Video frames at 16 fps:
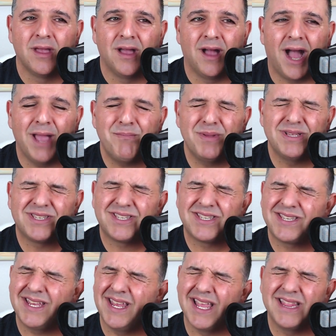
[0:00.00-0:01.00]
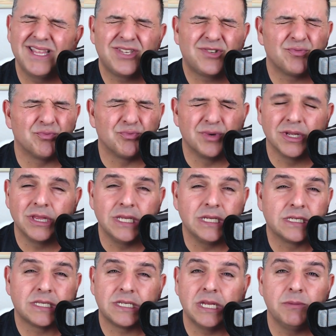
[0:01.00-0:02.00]
I've been seeing, and this really
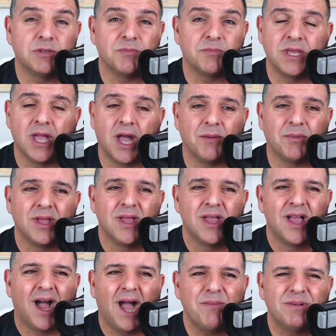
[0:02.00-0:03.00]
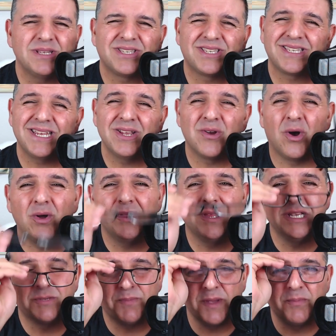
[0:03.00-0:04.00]
steams me up. I've been seeing all
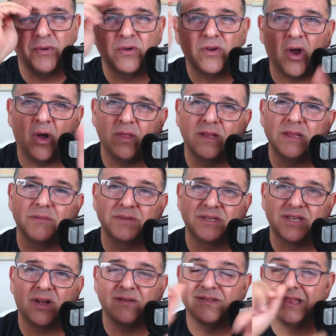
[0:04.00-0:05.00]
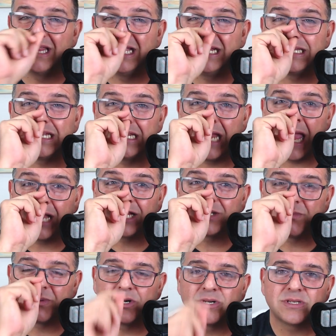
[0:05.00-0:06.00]
these people calling themselves LinkedIn
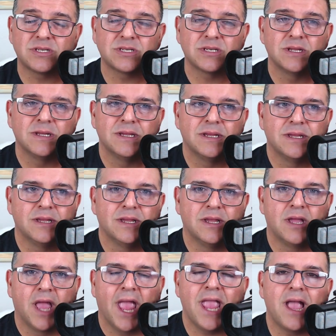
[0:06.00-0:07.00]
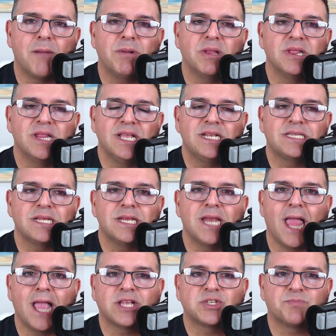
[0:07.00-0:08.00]
experts. Hey, I'm a LinkedIn
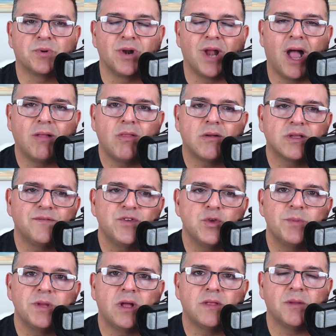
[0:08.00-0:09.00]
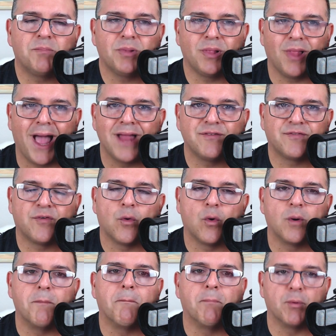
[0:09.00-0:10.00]
expert. How long have you been on the
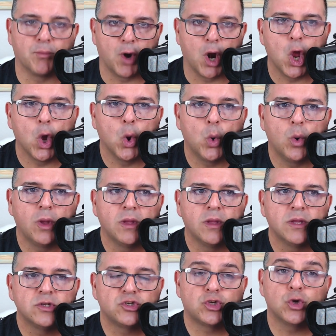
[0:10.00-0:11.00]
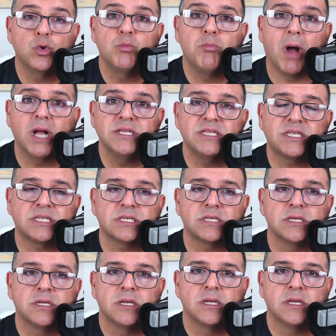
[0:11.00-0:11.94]
platform, bro? Two months?